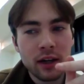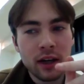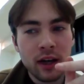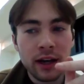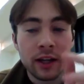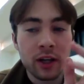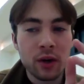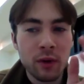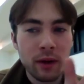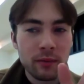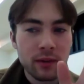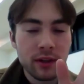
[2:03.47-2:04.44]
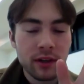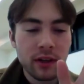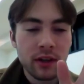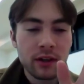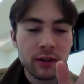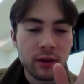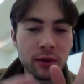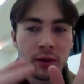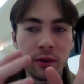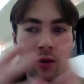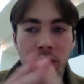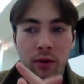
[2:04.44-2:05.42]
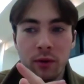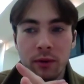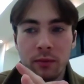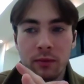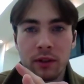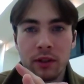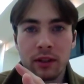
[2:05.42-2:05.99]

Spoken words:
encrypt. So to encrypt